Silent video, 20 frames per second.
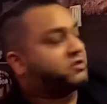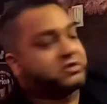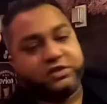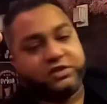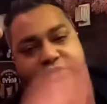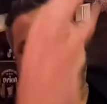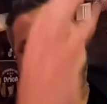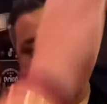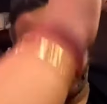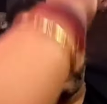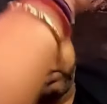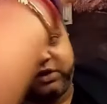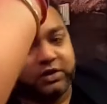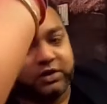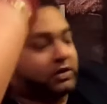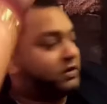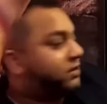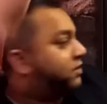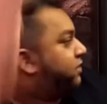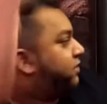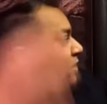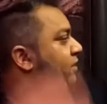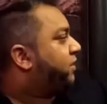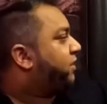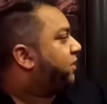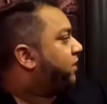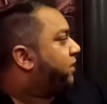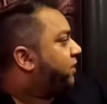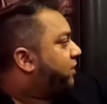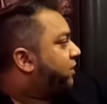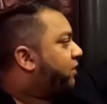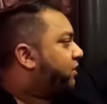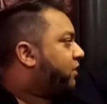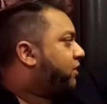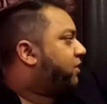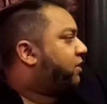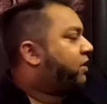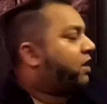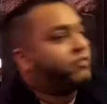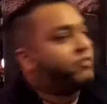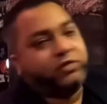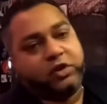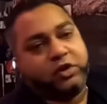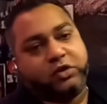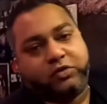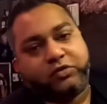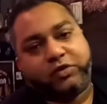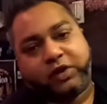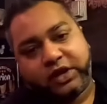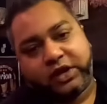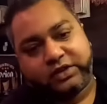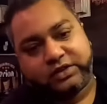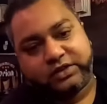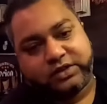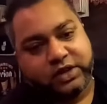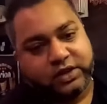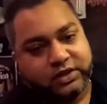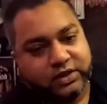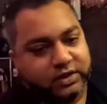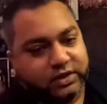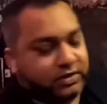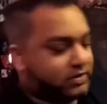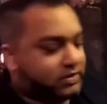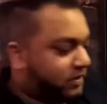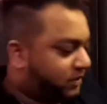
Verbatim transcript: she's the owner. Nice to meet you. I've known her for like 10 years.